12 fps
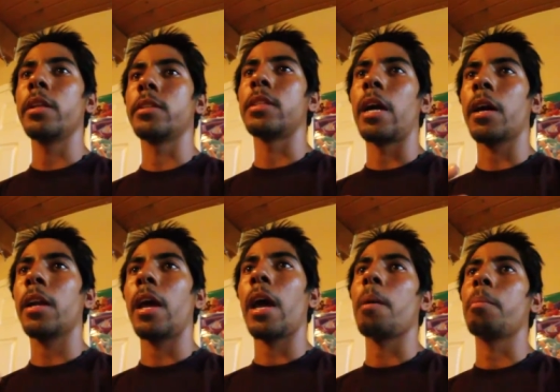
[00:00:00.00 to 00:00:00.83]
it's not
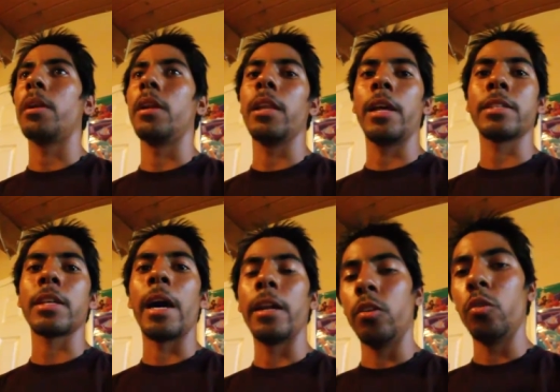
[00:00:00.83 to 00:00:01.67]
gonna happen unless
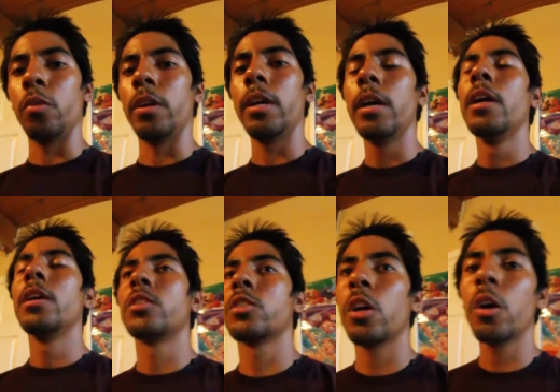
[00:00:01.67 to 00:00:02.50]
I do it.
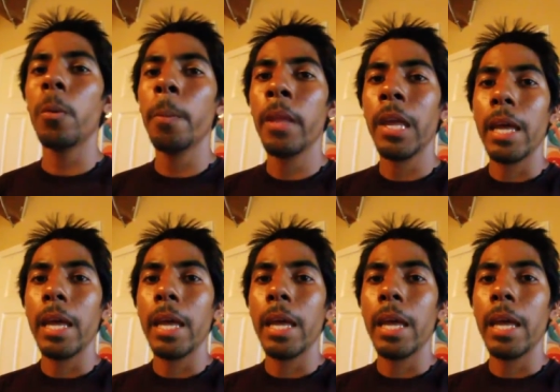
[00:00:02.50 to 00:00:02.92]
So